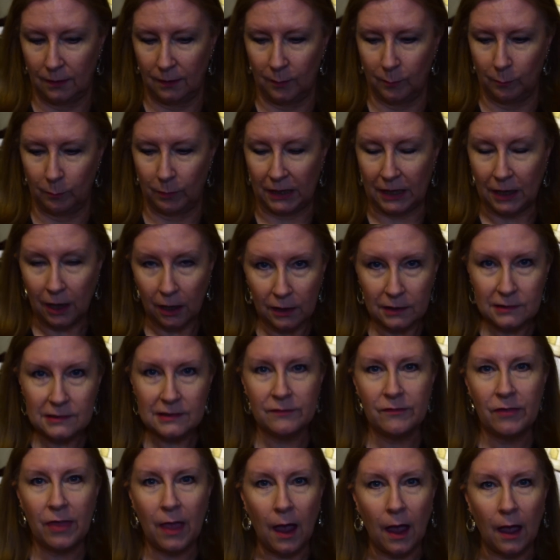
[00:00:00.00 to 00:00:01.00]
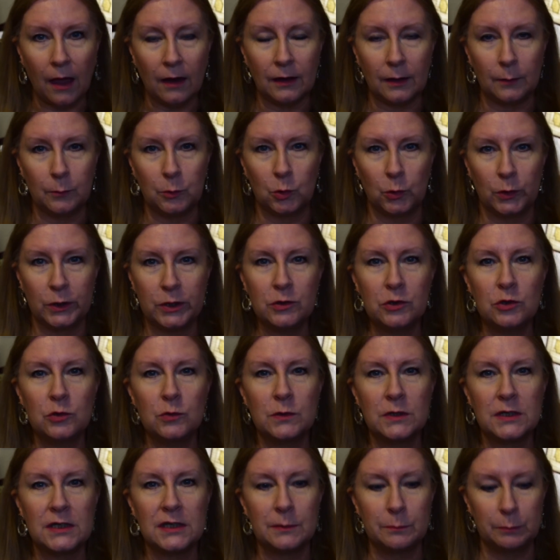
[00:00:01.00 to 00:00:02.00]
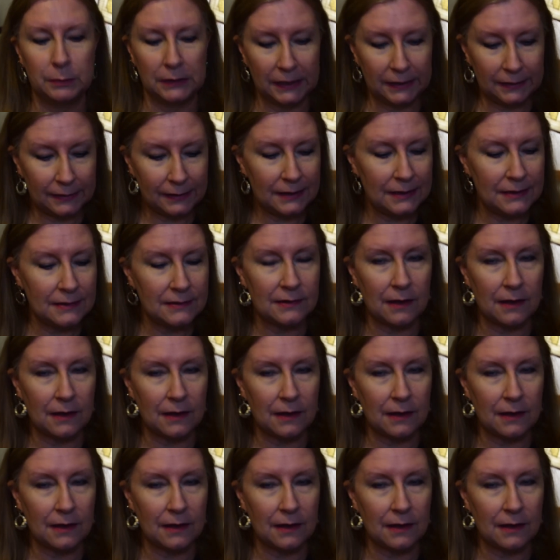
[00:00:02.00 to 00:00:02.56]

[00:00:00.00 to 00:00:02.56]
because of that, I'm going to split these